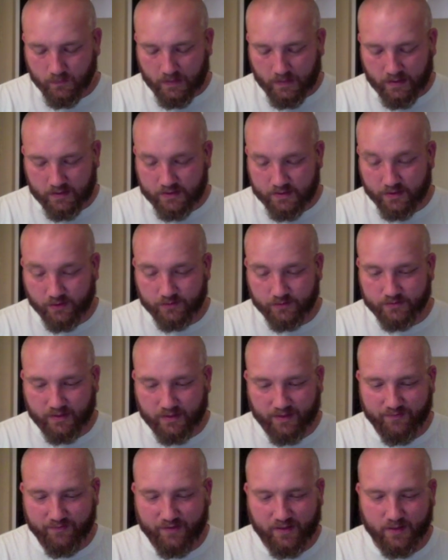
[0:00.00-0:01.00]
so I
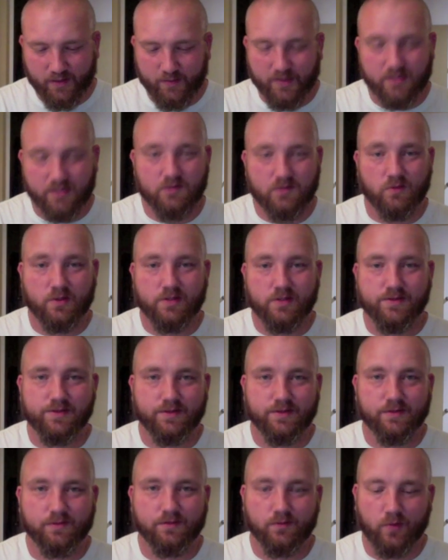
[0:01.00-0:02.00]
found the best ones
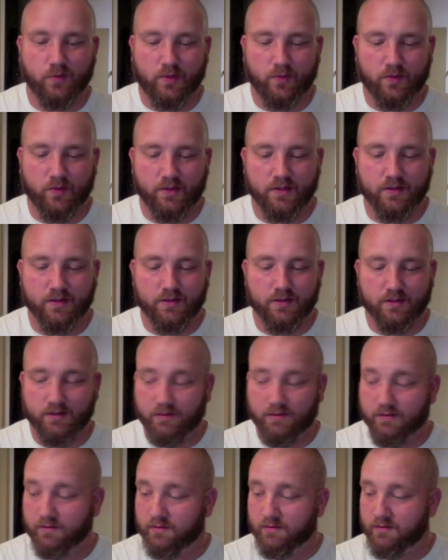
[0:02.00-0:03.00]
and went with it.
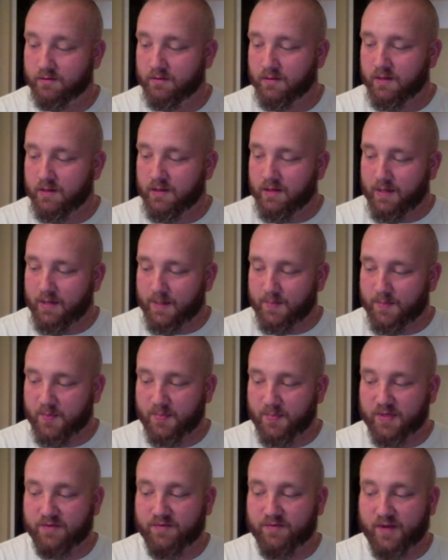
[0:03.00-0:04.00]
And I'm a
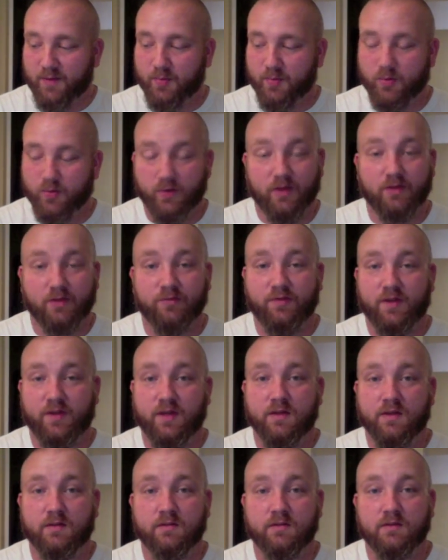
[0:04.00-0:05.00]
big Vampirella
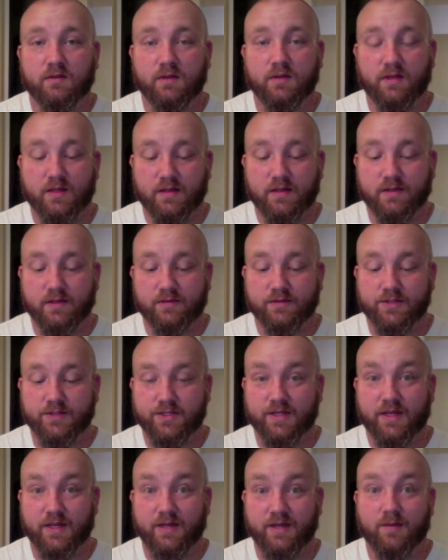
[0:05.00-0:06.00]
fan, and
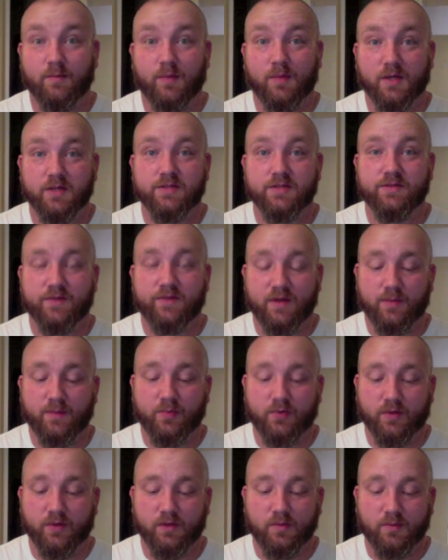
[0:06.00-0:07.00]
she had a bunch of
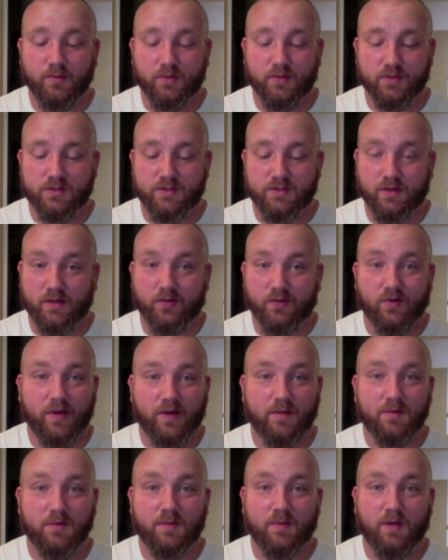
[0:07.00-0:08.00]
Vampirella books, so I
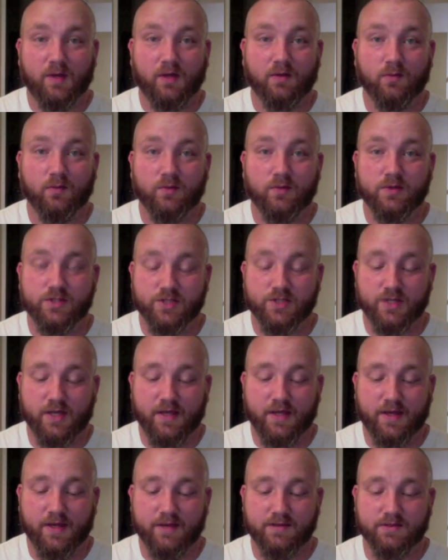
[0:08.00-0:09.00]
grabbed up all the ones she
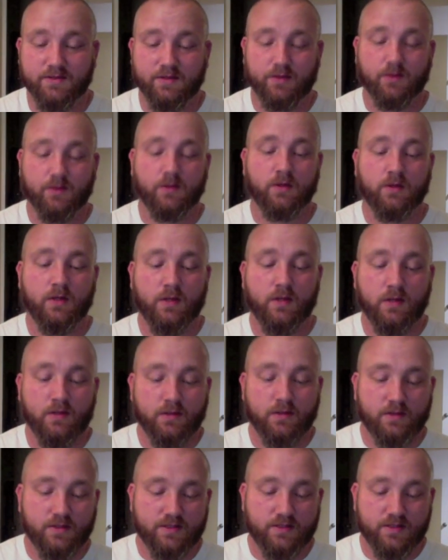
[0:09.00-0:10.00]
had. So
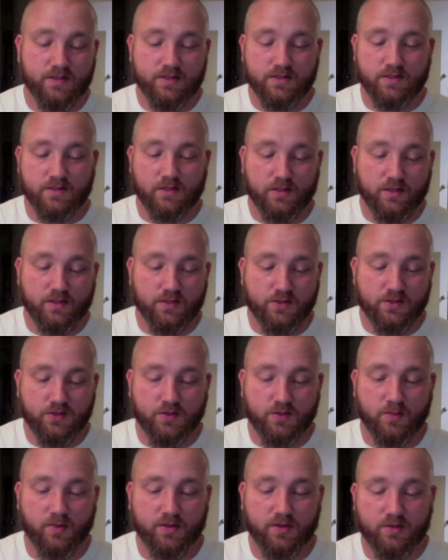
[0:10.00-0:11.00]
this is uh, issue
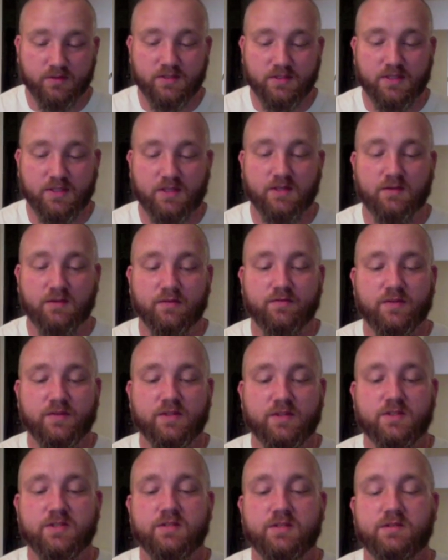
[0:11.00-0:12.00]
number 13 of
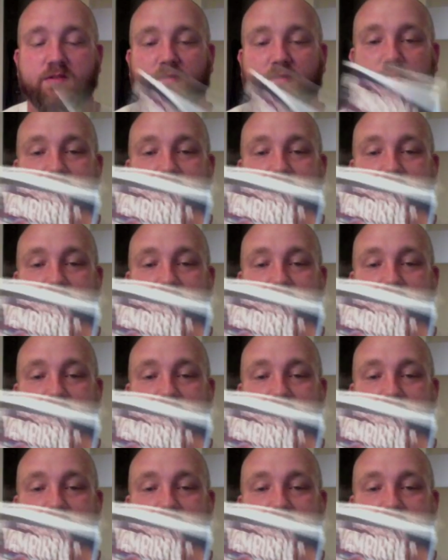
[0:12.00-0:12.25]
Vengeance of